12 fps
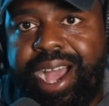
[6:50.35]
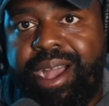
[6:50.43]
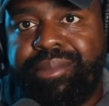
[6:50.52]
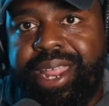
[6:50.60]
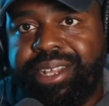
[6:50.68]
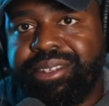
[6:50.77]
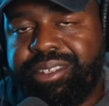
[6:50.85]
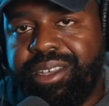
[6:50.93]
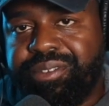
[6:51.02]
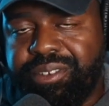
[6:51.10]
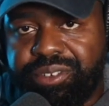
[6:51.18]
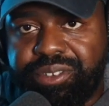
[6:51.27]
I'm now
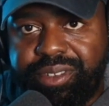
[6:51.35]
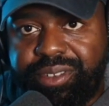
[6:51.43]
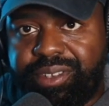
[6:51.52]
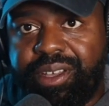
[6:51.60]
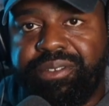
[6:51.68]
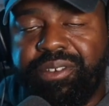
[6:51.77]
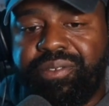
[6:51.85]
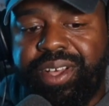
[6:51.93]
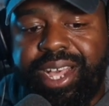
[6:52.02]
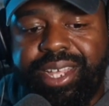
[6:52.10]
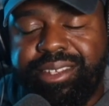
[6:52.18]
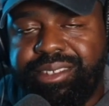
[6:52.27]

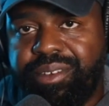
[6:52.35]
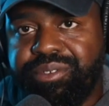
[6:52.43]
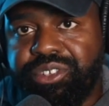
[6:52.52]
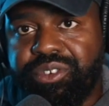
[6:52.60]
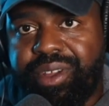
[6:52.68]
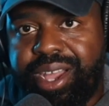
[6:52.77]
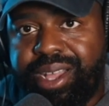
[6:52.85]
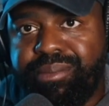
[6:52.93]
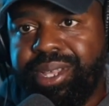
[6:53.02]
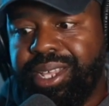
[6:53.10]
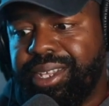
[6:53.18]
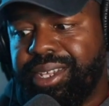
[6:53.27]
self-defined,
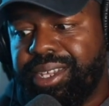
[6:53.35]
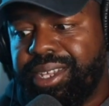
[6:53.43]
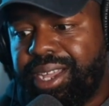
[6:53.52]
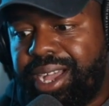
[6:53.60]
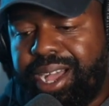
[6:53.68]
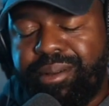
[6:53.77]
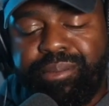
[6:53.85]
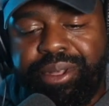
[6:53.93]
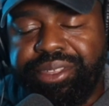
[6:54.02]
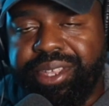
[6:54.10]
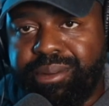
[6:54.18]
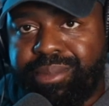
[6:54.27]
self-described. I'm
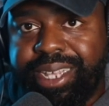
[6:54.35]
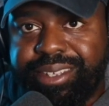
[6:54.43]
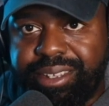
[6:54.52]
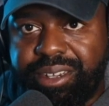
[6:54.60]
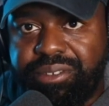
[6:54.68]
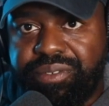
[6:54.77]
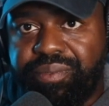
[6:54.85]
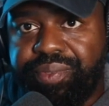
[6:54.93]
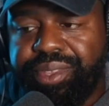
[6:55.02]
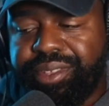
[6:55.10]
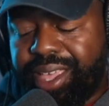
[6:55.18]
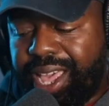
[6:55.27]
building up myself
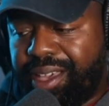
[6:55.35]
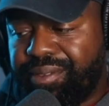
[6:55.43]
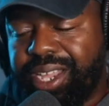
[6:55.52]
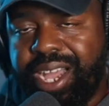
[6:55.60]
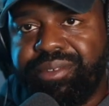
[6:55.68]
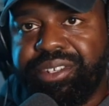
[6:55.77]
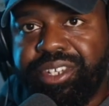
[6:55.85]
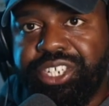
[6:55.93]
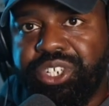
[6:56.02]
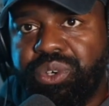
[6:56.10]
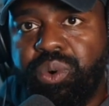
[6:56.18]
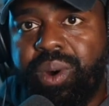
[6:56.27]
to have a
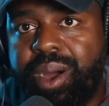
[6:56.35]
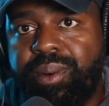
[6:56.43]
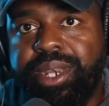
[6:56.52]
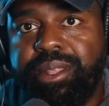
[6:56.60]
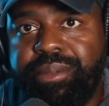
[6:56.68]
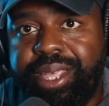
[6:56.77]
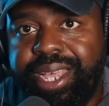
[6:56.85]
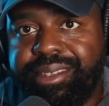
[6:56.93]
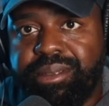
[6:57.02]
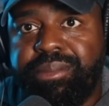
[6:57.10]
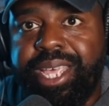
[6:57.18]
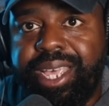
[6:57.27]
conversation who I want to be
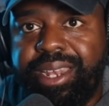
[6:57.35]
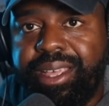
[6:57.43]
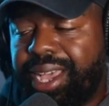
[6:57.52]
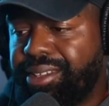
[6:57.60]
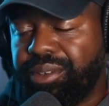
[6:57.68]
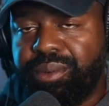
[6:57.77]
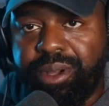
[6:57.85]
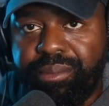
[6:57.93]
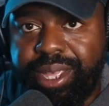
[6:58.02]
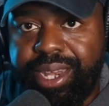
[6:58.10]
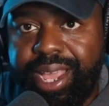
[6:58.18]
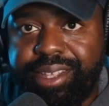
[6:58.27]
as a man, as a
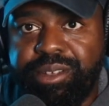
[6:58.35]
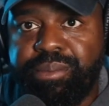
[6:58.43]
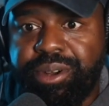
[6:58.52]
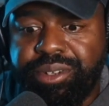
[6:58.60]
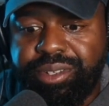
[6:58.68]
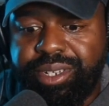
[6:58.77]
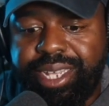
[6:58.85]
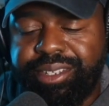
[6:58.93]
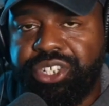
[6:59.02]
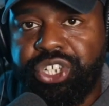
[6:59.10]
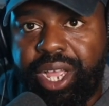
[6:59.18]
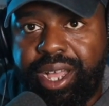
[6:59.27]
woman, as a person,
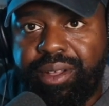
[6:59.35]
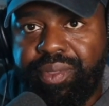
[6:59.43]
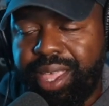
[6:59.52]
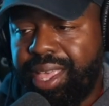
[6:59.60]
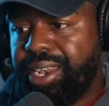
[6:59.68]
as a child.